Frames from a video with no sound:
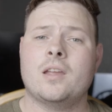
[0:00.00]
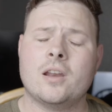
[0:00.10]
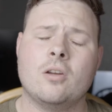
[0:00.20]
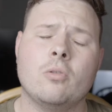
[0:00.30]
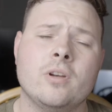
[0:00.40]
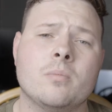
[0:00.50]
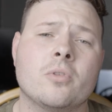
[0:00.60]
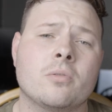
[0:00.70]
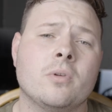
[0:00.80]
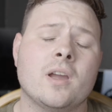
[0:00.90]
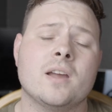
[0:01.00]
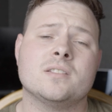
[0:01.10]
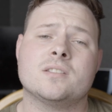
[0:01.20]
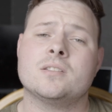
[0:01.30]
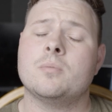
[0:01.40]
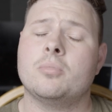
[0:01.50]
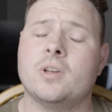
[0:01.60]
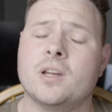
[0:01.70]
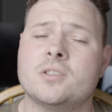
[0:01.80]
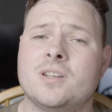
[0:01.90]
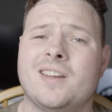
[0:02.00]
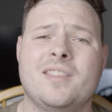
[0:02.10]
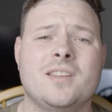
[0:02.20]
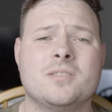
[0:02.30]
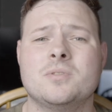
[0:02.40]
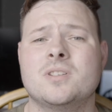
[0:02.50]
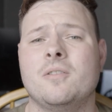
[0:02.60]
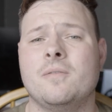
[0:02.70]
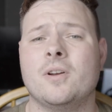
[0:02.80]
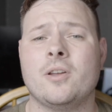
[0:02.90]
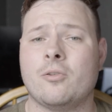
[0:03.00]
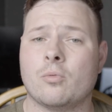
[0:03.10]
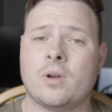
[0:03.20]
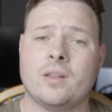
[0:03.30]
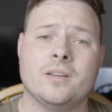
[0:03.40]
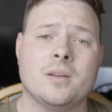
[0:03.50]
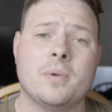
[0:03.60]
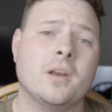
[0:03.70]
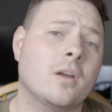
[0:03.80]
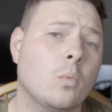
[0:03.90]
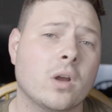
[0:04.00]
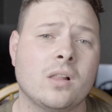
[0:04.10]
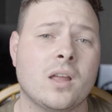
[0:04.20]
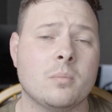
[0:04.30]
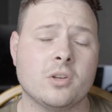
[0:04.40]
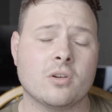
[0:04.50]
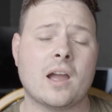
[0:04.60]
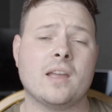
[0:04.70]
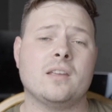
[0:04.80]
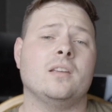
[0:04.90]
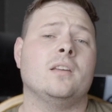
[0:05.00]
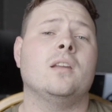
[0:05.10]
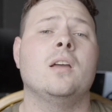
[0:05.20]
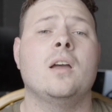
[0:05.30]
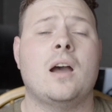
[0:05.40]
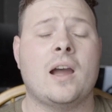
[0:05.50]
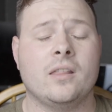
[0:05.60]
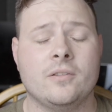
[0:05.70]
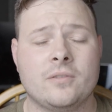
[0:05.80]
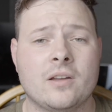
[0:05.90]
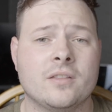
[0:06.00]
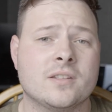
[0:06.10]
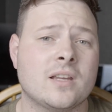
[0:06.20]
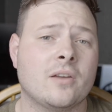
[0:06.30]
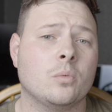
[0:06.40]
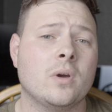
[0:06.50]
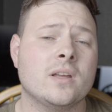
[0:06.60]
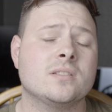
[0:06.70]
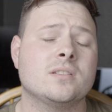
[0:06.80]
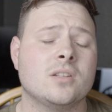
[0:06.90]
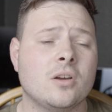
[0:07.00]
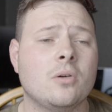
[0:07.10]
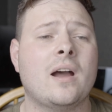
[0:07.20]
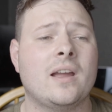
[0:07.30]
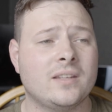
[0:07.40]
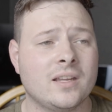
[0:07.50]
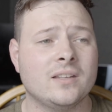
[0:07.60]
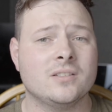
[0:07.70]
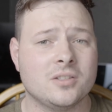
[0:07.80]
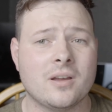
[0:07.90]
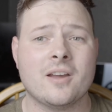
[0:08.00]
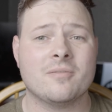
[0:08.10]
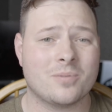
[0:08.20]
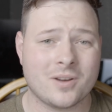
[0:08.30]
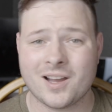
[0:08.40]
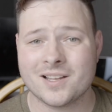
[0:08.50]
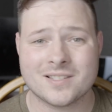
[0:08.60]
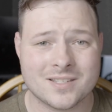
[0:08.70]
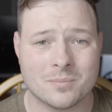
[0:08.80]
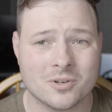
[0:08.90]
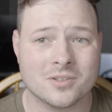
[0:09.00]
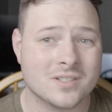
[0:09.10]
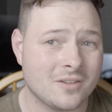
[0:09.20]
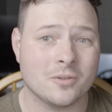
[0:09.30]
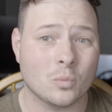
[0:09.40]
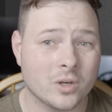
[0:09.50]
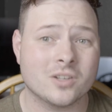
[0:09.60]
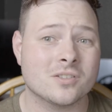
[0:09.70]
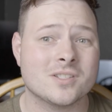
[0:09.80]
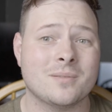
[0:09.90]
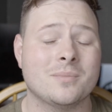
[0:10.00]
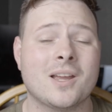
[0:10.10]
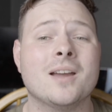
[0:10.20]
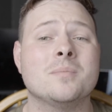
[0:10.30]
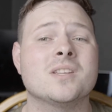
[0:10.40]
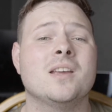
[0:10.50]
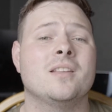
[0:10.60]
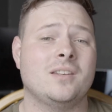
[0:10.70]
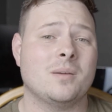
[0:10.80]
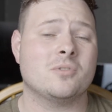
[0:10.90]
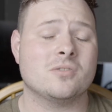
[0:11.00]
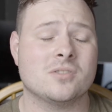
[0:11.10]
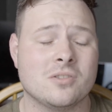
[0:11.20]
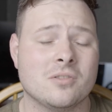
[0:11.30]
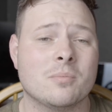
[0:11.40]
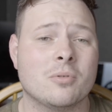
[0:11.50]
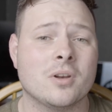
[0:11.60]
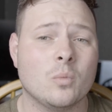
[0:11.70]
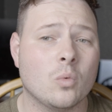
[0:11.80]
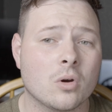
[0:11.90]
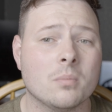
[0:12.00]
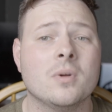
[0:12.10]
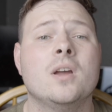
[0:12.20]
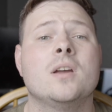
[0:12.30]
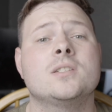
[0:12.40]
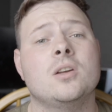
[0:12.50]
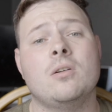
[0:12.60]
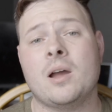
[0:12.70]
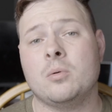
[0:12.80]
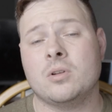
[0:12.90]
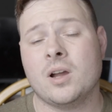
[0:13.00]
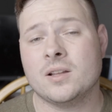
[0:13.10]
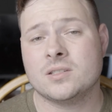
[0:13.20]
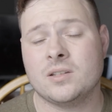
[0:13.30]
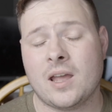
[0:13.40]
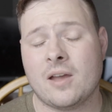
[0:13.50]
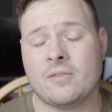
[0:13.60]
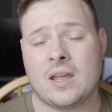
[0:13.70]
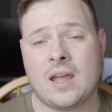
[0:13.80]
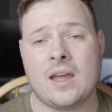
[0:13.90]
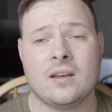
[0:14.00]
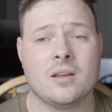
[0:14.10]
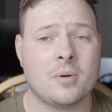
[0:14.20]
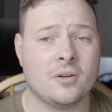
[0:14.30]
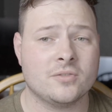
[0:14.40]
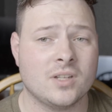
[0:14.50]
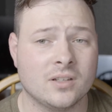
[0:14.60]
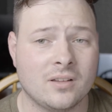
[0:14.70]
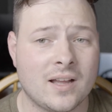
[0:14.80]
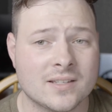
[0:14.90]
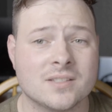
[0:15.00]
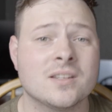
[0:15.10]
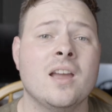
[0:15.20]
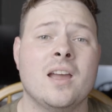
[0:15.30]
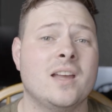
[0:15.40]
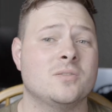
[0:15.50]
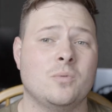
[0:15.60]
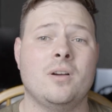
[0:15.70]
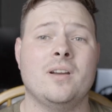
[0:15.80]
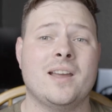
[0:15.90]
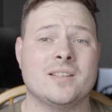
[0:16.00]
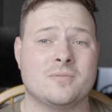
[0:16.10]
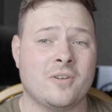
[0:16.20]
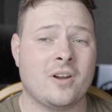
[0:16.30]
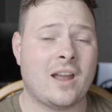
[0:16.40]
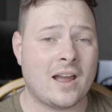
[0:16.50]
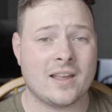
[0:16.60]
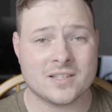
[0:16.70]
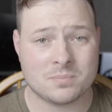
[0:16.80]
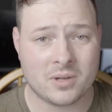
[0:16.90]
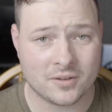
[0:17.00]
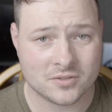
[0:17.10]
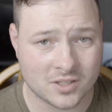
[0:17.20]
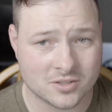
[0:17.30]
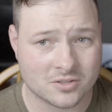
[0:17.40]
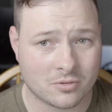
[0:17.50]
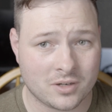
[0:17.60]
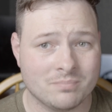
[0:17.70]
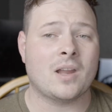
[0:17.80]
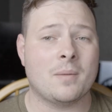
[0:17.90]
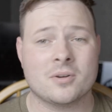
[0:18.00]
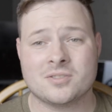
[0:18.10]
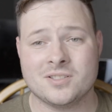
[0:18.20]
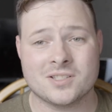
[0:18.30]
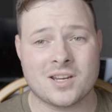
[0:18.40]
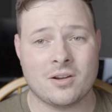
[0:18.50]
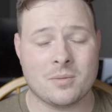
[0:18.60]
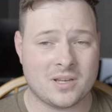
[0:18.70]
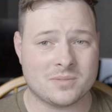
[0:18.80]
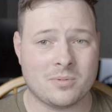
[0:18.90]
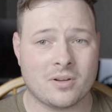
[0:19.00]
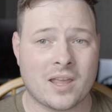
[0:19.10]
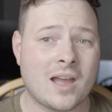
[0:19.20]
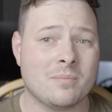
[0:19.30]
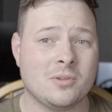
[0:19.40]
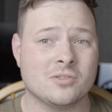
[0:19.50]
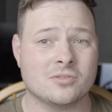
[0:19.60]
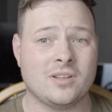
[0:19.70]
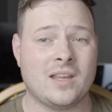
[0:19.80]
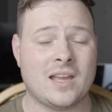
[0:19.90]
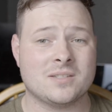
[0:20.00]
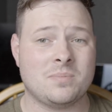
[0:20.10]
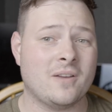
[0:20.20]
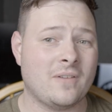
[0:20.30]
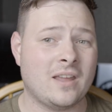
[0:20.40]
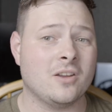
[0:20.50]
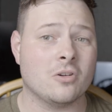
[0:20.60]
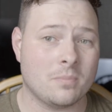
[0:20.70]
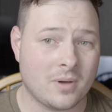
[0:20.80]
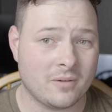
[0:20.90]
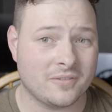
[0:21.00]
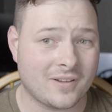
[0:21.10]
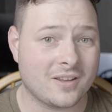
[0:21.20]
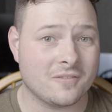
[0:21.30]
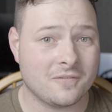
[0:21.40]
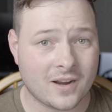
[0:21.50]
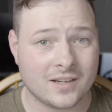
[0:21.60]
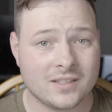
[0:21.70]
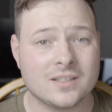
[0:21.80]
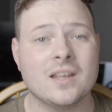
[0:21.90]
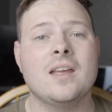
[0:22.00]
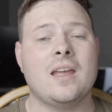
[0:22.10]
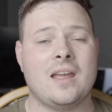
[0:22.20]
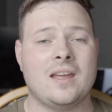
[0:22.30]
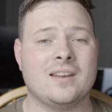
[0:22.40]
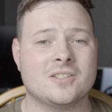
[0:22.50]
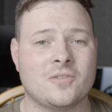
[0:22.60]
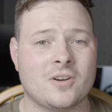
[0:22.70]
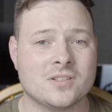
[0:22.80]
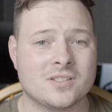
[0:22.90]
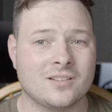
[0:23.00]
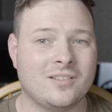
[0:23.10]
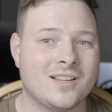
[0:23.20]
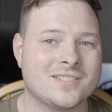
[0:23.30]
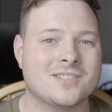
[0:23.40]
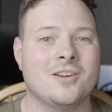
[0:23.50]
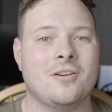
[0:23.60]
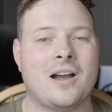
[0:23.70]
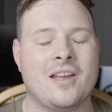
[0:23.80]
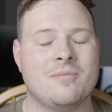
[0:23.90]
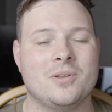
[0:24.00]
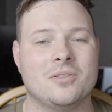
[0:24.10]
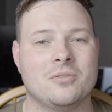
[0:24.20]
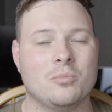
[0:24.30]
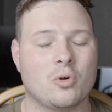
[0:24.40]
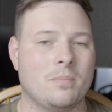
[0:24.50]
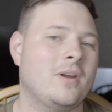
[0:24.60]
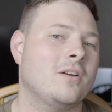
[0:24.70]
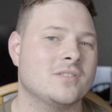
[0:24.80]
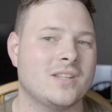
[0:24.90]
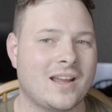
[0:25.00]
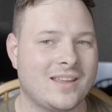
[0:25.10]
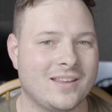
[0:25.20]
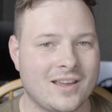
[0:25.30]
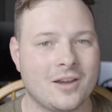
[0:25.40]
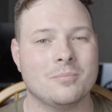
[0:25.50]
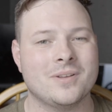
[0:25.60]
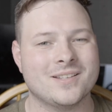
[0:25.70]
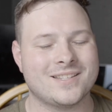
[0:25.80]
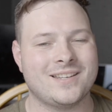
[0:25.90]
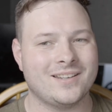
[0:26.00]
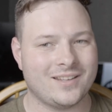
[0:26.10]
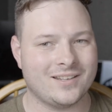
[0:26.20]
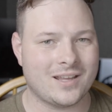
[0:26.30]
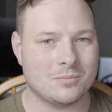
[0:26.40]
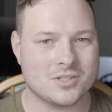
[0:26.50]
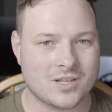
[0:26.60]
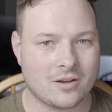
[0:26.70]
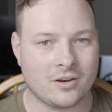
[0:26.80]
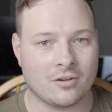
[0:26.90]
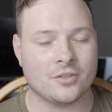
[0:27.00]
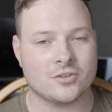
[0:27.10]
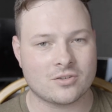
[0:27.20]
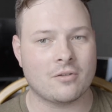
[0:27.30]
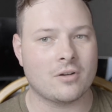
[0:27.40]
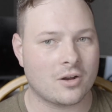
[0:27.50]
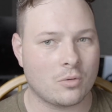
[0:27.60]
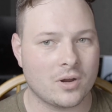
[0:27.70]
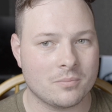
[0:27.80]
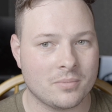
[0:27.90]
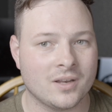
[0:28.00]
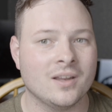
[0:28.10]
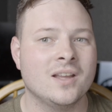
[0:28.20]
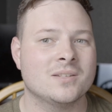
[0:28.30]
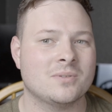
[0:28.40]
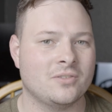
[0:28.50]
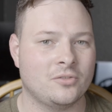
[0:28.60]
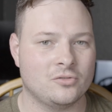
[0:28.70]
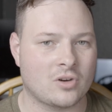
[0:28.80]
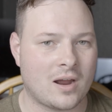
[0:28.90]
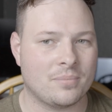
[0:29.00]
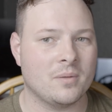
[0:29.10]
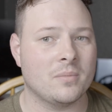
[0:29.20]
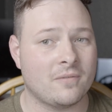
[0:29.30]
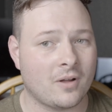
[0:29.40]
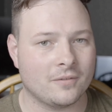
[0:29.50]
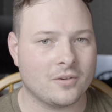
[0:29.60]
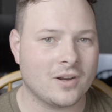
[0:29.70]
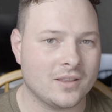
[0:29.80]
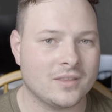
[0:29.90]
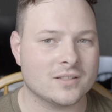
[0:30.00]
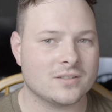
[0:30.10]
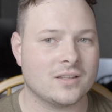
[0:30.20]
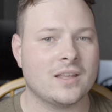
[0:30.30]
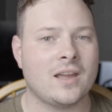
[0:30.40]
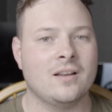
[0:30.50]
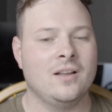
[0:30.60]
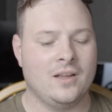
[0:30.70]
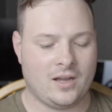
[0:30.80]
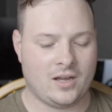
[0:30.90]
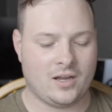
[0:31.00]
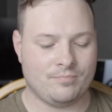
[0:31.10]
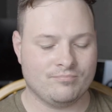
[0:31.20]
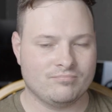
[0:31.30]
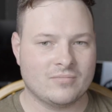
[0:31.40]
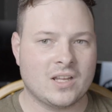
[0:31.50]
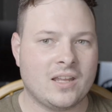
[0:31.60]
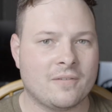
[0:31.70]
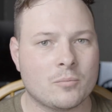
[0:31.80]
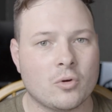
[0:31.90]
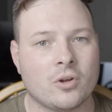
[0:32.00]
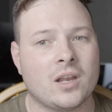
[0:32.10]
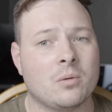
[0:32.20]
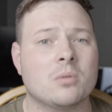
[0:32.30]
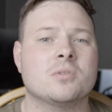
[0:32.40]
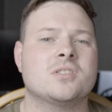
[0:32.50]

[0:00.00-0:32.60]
Category number 3, guys, is sun protection, and this one's going to vary greatly depending on what climate you're hiking in. I live down in the Southwest, so I tend to have pretty hot summers, even winters sometimes. The temperatures do get pretty warm, so I will constantly have a hat, a pair of sunglasses, as well as very high SPF sunscreen. I personally just carry a baseball cap, usually SPF 80 or above if I can find it. And as far as sunglasses go, I have been through more pairs than I can count because they tend to get damaged out here on the dry rock quite a bit, especially if you drop them, they fall off your head, things like that. If I'm going anywhere with